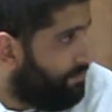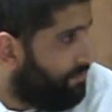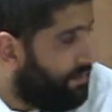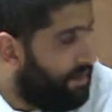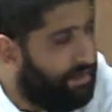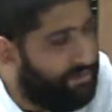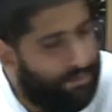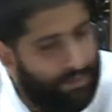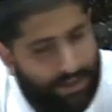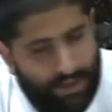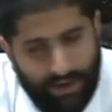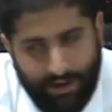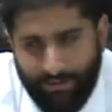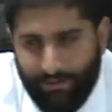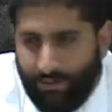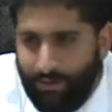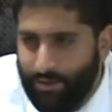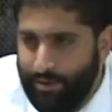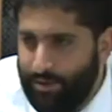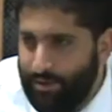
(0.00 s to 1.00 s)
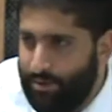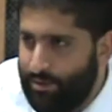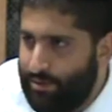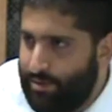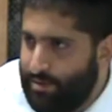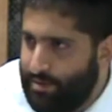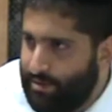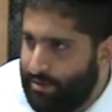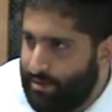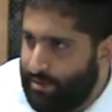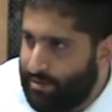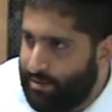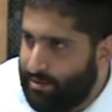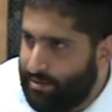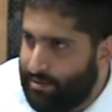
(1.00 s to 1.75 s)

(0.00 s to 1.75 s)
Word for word: You have to be careful when you do these things.